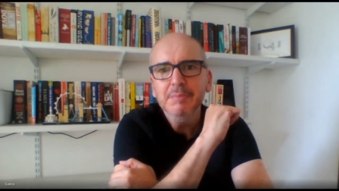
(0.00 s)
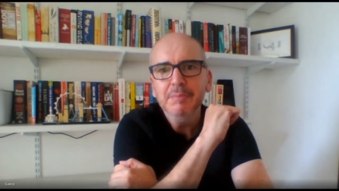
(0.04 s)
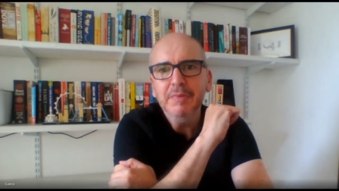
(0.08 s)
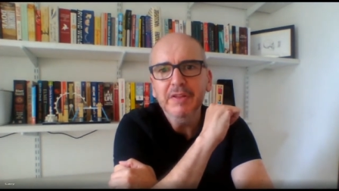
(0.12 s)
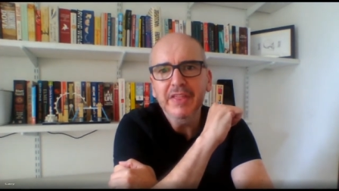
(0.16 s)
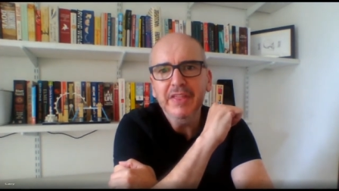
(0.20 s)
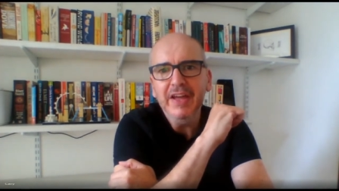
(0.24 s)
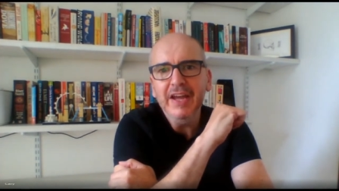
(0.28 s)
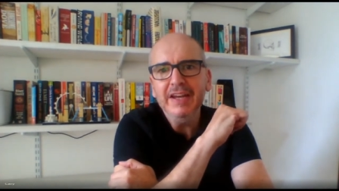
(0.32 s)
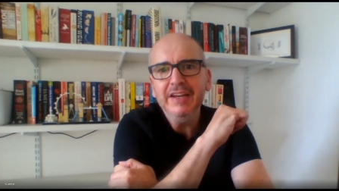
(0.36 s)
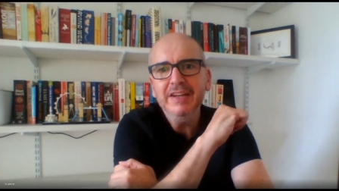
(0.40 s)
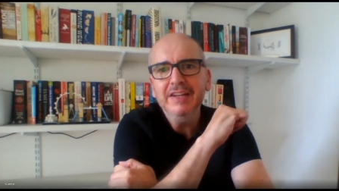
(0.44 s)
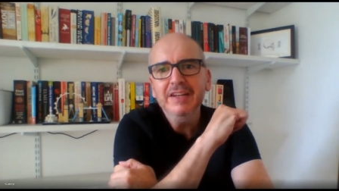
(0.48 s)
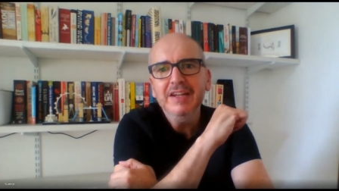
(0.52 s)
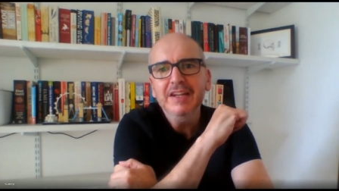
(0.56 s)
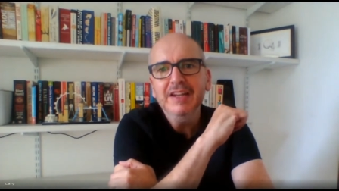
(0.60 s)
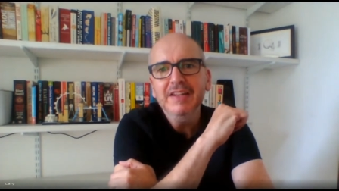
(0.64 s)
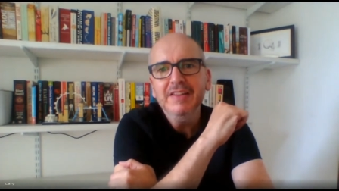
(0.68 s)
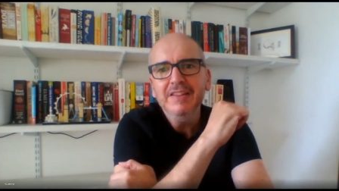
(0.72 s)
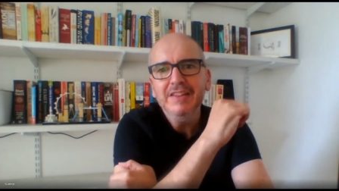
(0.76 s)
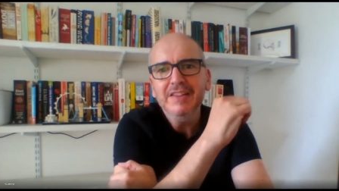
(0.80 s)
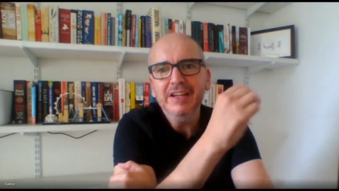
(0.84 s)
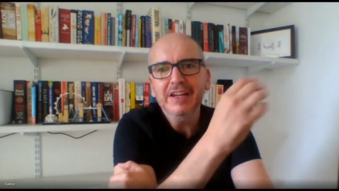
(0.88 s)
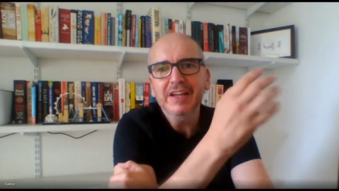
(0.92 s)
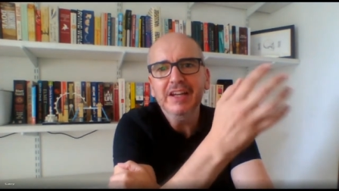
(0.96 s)
But then
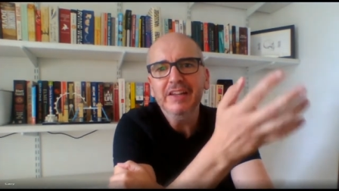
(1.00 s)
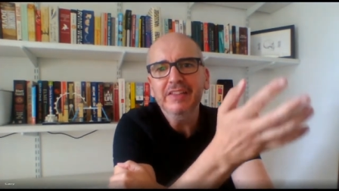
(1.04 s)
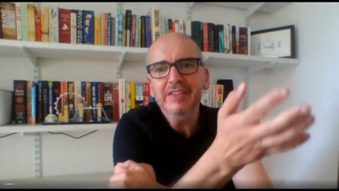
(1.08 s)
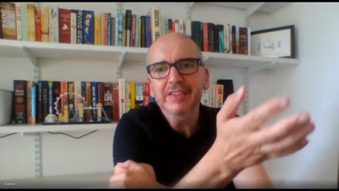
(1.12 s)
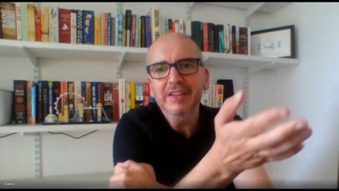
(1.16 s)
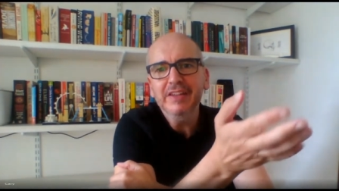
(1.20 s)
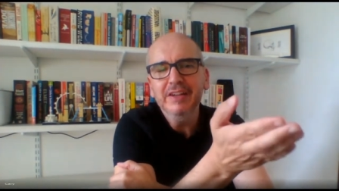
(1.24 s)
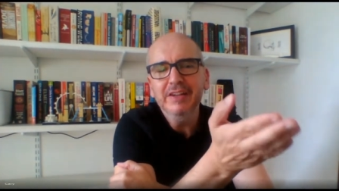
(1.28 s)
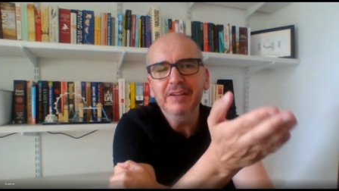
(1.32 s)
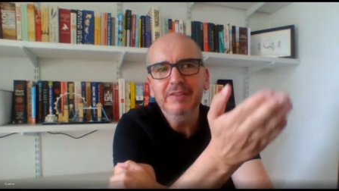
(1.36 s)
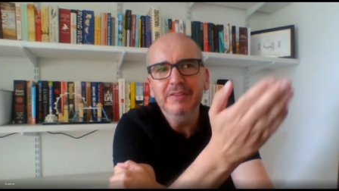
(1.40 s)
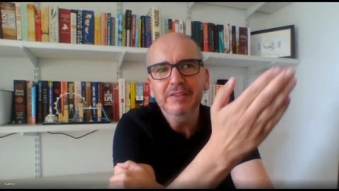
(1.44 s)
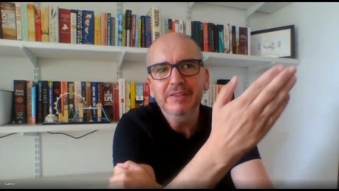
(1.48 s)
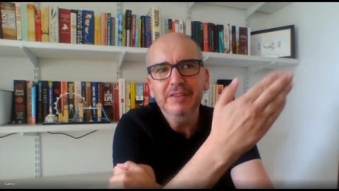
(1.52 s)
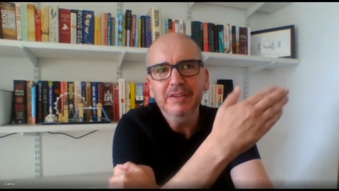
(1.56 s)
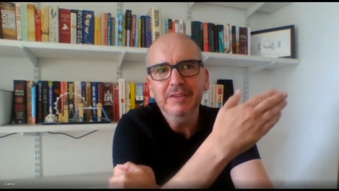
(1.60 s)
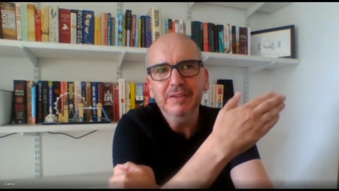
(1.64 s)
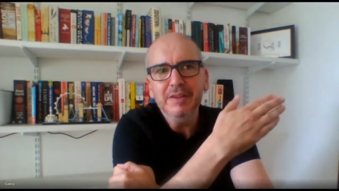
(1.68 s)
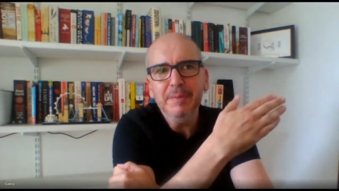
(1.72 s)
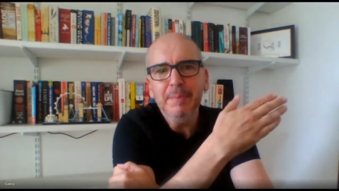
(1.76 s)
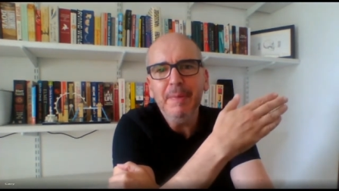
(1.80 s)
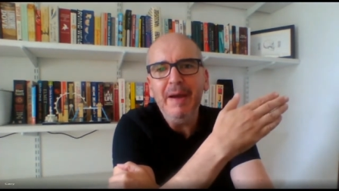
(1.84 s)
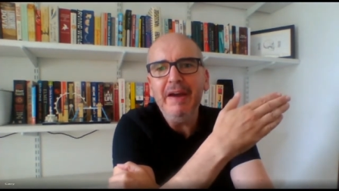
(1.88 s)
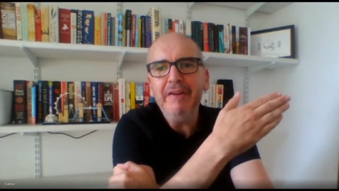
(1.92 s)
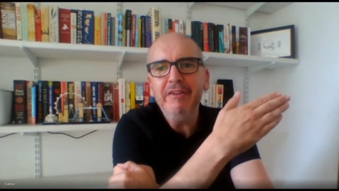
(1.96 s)
the, the,
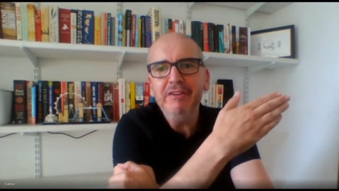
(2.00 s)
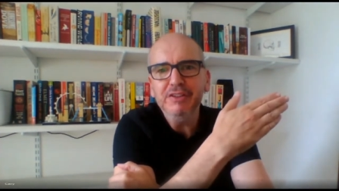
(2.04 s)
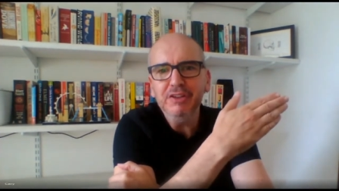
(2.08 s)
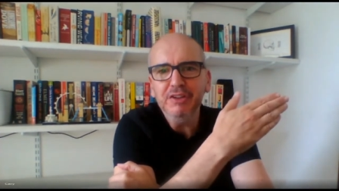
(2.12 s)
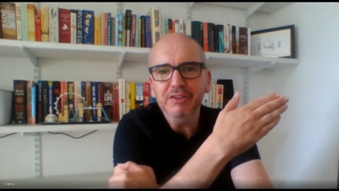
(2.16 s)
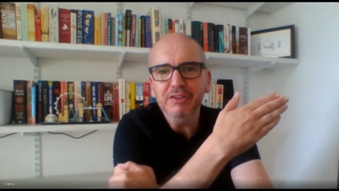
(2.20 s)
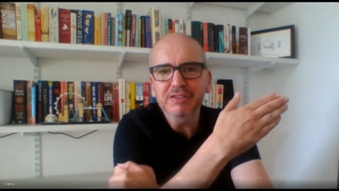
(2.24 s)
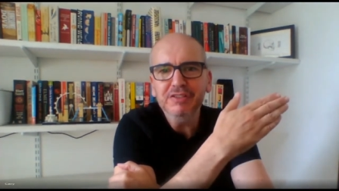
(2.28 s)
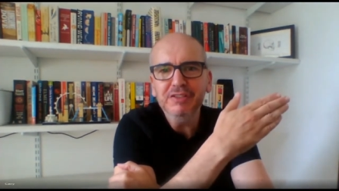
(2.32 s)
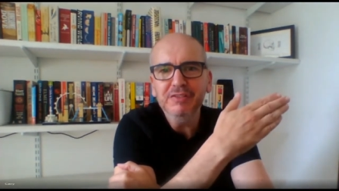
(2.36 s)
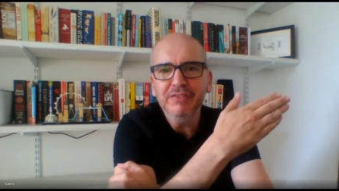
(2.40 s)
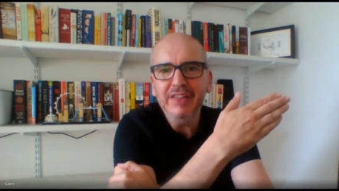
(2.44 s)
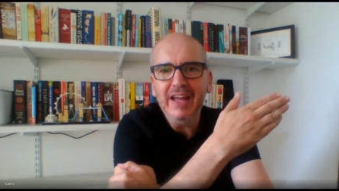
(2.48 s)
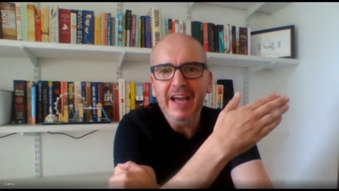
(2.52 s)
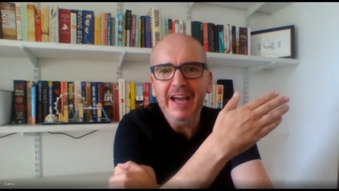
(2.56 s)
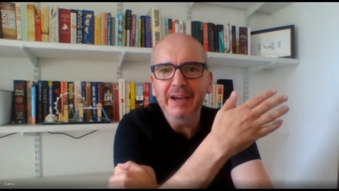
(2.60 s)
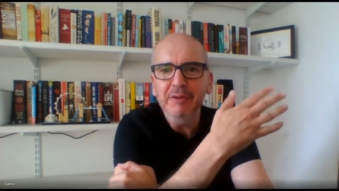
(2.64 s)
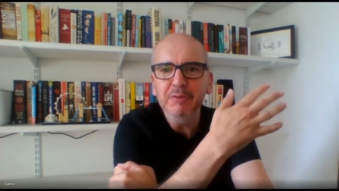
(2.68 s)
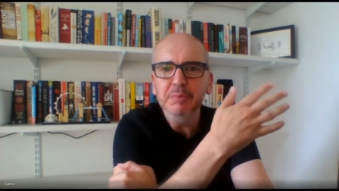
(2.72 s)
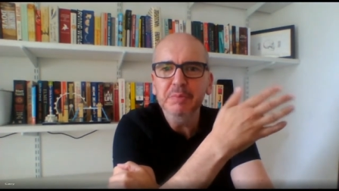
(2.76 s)
the, the paradox of that,